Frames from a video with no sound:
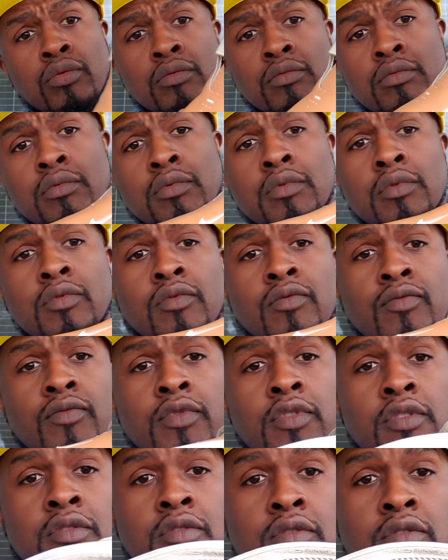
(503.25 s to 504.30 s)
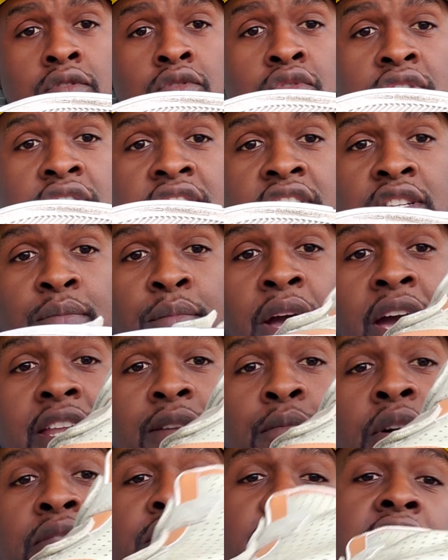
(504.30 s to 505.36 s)
You can see the
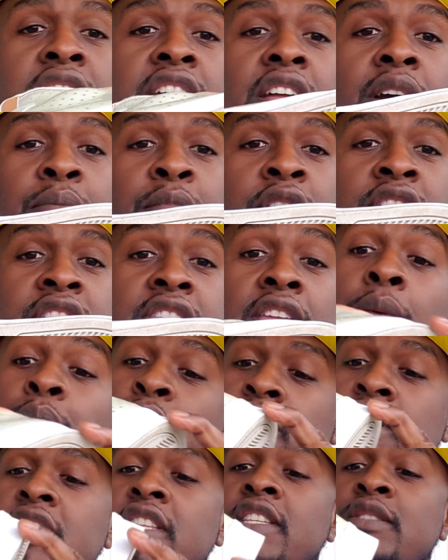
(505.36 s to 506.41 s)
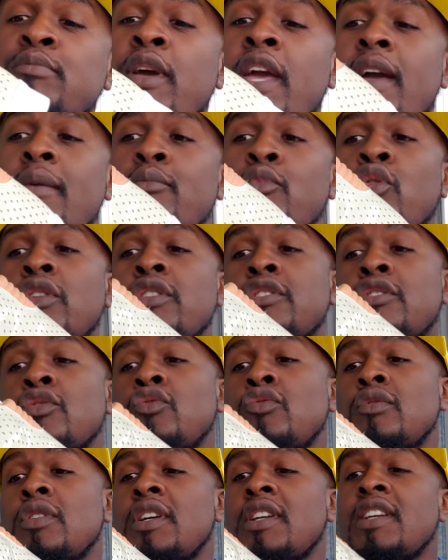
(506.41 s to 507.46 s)
bottom of it. Yeah, I've been stepping in these bad boys
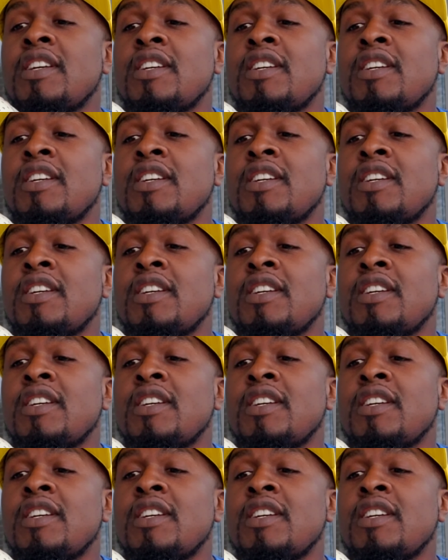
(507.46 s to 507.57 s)
too.